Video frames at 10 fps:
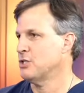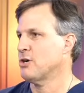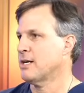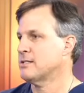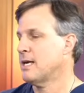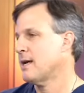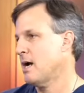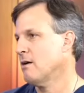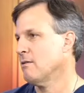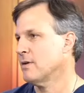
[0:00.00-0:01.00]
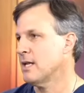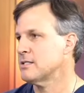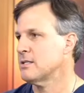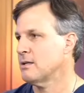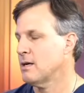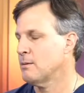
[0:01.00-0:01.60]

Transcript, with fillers: to try to take care of, and that's a,